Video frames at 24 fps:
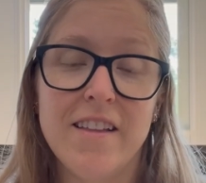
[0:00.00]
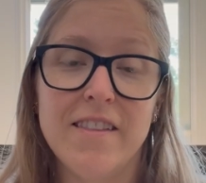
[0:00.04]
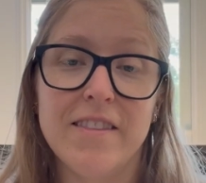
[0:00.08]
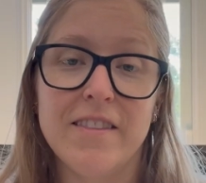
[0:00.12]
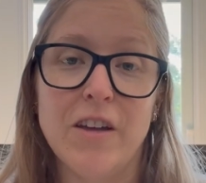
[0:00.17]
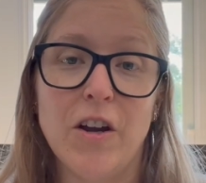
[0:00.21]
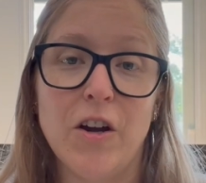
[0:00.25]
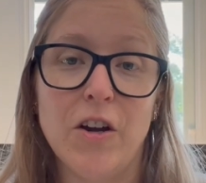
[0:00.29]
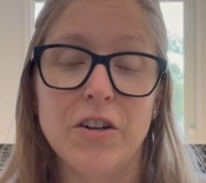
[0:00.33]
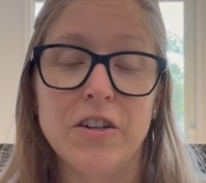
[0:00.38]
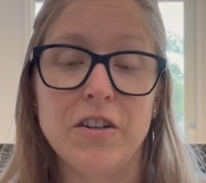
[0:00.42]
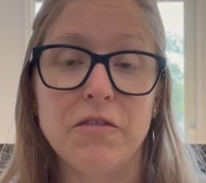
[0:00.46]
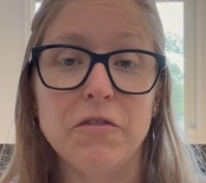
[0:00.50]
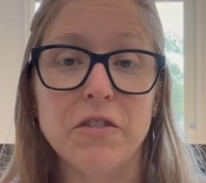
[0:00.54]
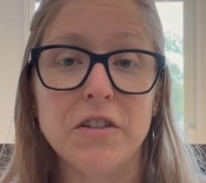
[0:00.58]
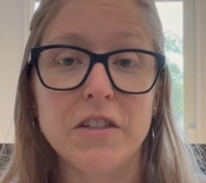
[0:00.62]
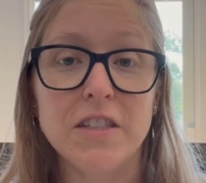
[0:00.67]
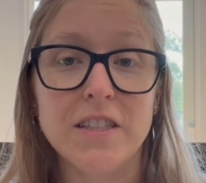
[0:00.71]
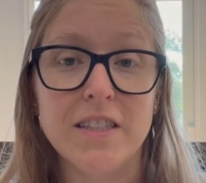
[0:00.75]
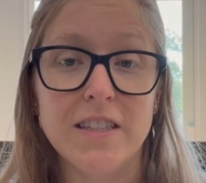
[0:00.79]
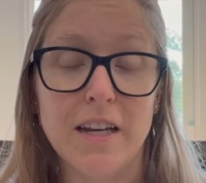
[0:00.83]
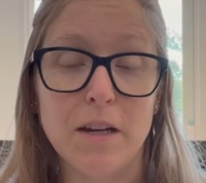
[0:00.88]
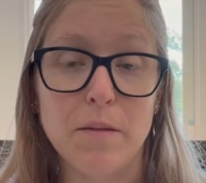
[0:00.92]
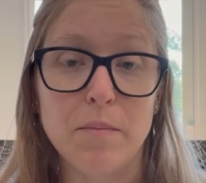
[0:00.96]
There are
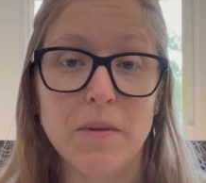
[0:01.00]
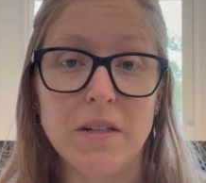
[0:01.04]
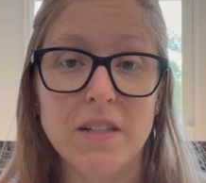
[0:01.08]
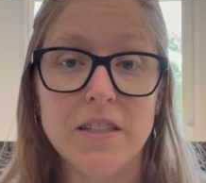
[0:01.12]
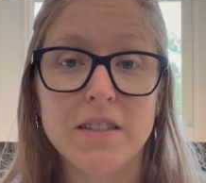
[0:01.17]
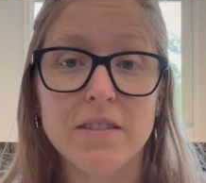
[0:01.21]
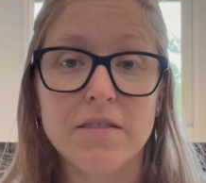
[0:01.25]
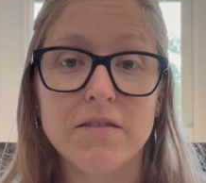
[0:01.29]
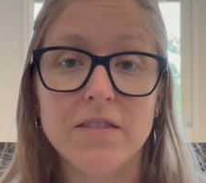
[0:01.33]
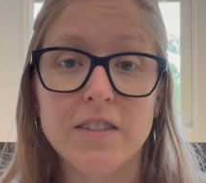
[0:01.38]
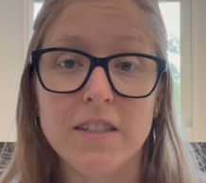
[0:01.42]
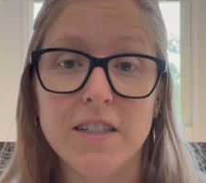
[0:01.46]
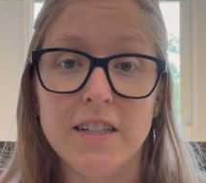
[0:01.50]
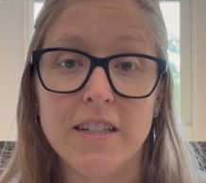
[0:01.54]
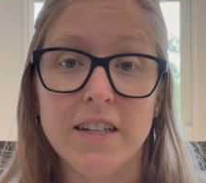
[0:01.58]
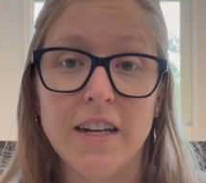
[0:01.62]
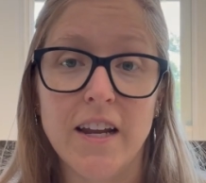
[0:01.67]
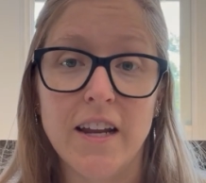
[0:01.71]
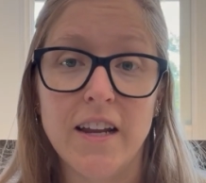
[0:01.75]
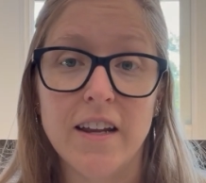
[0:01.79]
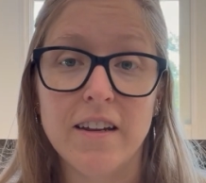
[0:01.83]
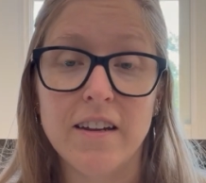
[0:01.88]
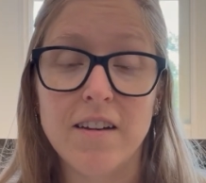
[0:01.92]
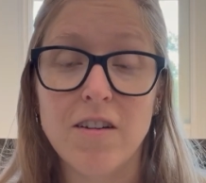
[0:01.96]
different segments of
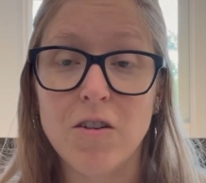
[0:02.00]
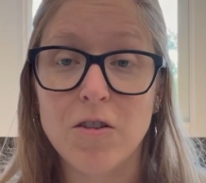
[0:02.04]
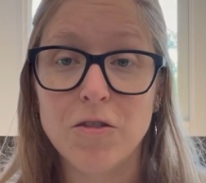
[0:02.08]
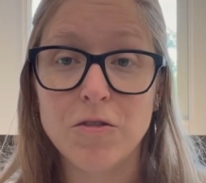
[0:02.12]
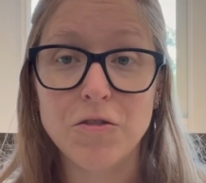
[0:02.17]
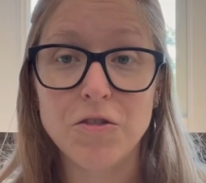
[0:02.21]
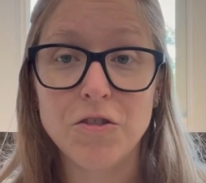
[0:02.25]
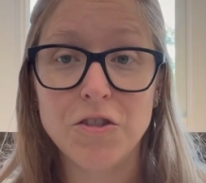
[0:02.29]
DNA called